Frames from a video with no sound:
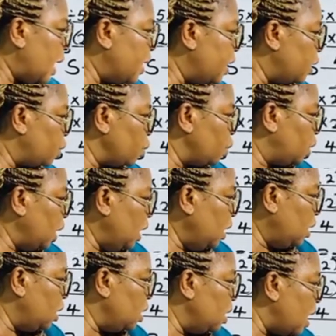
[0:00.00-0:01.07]
like this, you
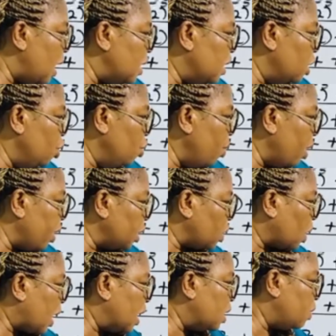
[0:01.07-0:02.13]
see that the
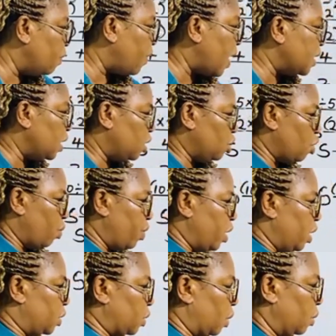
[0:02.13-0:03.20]
numerator can divide the
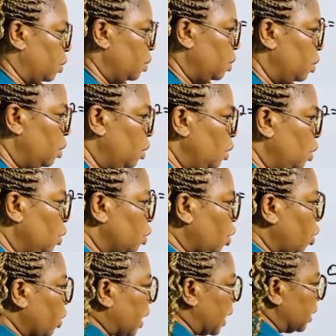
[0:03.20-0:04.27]
denominator.
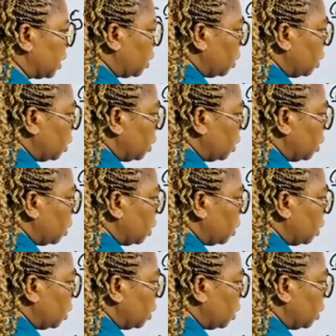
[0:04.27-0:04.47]
So you can